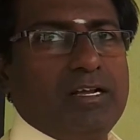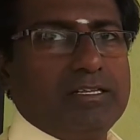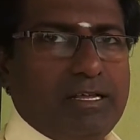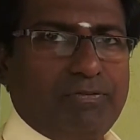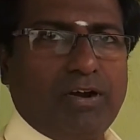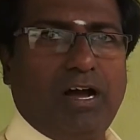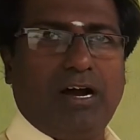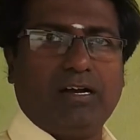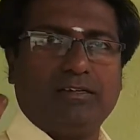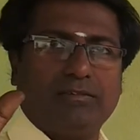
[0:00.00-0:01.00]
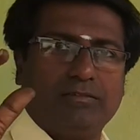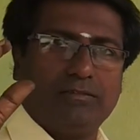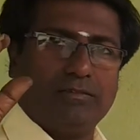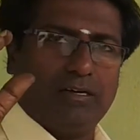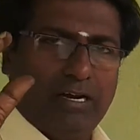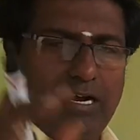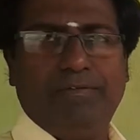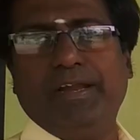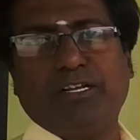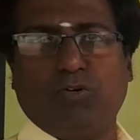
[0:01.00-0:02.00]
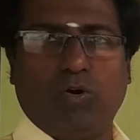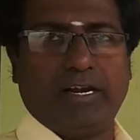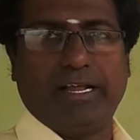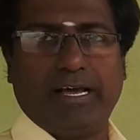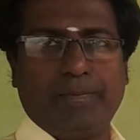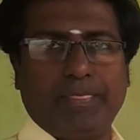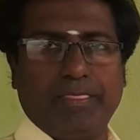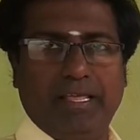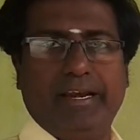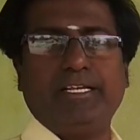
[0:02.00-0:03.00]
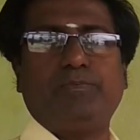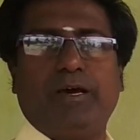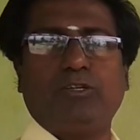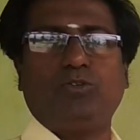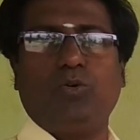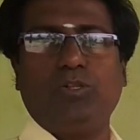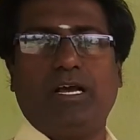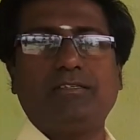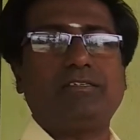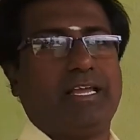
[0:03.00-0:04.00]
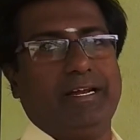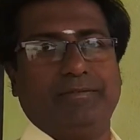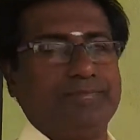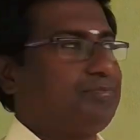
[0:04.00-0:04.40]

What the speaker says: the frog live in the water. They respire through the skin.